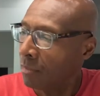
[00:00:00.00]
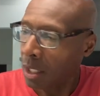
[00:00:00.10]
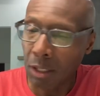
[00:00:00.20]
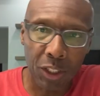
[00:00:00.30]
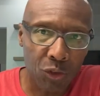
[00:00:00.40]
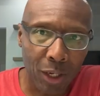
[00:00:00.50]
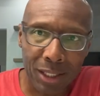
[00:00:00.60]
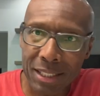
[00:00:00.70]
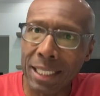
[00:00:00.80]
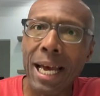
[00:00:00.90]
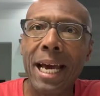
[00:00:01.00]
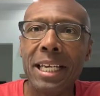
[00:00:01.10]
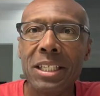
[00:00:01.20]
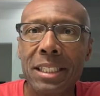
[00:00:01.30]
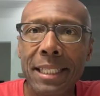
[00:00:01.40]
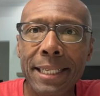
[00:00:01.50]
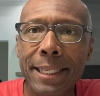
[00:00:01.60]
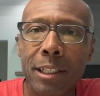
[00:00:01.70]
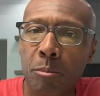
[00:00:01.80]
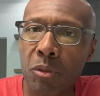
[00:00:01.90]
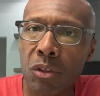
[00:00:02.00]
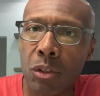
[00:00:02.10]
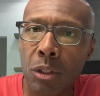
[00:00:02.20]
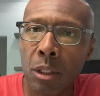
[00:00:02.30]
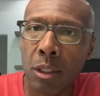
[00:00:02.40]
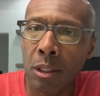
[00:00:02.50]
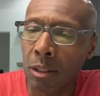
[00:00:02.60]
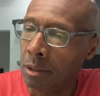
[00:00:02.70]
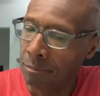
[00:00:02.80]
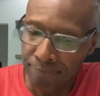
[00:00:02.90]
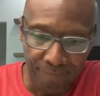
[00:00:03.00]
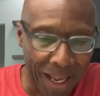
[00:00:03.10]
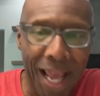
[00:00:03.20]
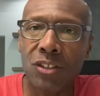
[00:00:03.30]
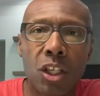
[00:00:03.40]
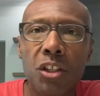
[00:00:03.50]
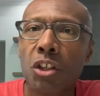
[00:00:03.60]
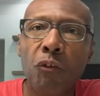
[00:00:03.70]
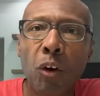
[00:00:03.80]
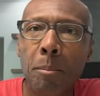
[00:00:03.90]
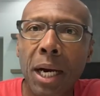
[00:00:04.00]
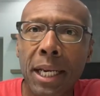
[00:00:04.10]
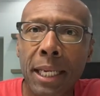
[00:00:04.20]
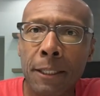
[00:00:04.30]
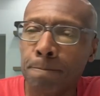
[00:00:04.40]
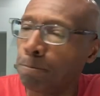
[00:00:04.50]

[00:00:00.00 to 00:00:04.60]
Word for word: If they try to slide in your DMs, asking you for money,